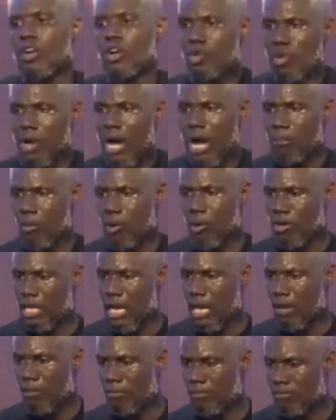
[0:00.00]
Look at
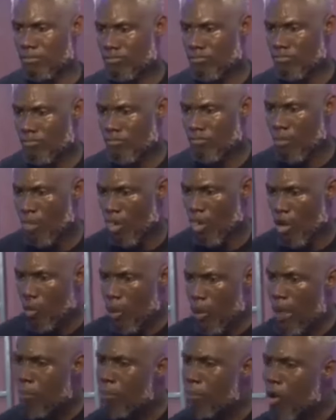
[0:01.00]
Paul now.
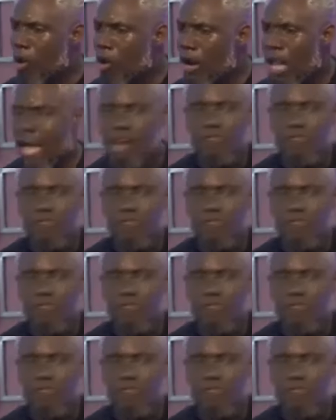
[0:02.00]
When Paul